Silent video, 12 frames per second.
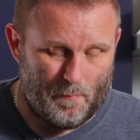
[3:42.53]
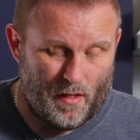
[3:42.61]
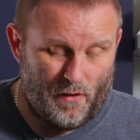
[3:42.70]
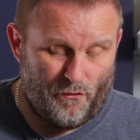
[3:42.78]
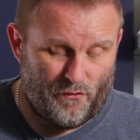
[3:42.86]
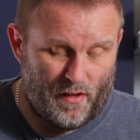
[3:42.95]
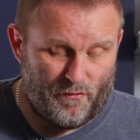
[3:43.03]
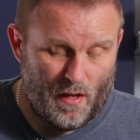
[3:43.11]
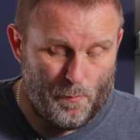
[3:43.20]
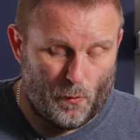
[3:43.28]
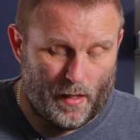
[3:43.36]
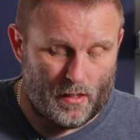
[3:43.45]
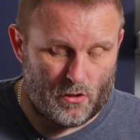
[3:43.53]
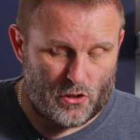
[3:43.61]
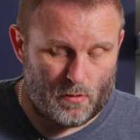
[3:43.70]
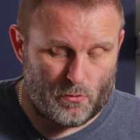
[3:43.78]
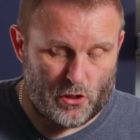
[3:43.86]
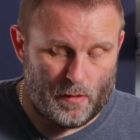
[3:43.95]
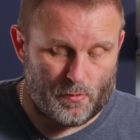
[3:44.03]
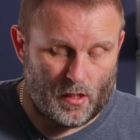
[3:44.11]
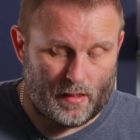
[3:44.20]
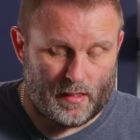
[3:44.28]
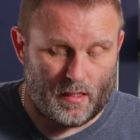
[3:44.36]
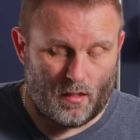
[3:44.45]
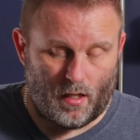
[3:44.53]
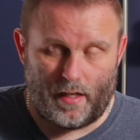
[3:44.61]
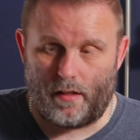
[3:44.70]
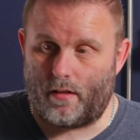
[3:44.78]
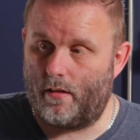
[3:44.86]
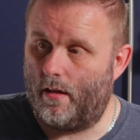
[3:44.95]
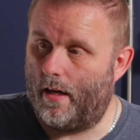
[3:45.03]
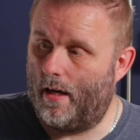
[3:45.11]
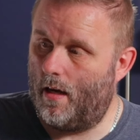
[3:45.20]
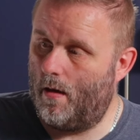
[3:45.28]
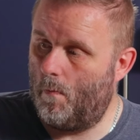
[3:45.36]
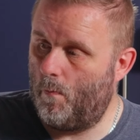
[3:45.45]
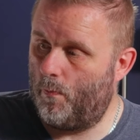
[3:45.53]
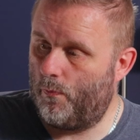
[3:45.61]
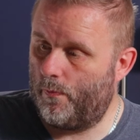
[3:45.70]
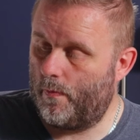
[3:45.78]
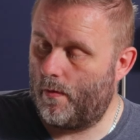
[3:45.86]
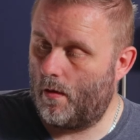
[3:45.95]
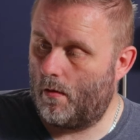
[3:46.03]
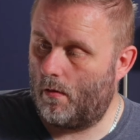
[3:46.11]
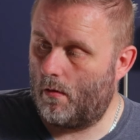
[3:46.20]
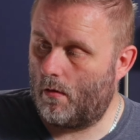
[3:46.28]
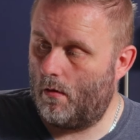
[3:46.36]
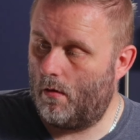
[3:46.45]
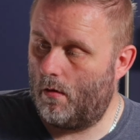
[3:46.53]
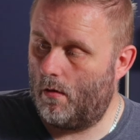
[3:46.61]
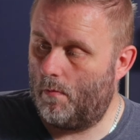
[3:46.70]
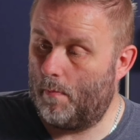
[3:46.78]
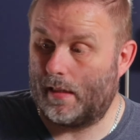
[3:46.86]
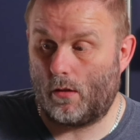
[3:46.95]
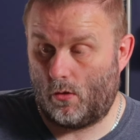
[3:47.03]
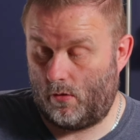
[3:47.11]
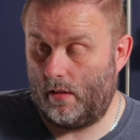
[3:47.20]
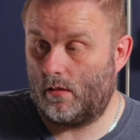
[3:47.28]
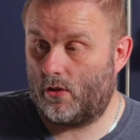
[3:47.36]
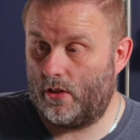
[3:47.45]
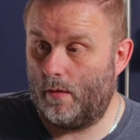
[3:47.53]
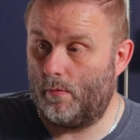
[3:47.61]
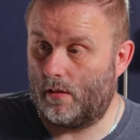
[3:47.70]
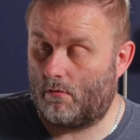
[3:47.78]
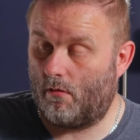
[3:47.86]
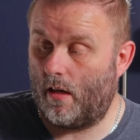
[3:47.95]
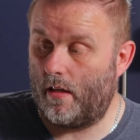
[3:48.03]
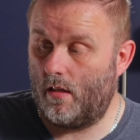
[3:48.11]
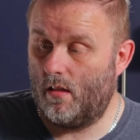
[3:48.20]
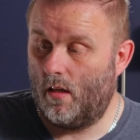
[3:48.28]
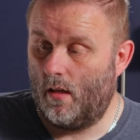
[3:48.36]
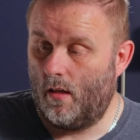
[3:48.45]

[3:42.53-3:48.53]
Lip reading: If they brought out some ships I did like, Mandalorian's ship is great,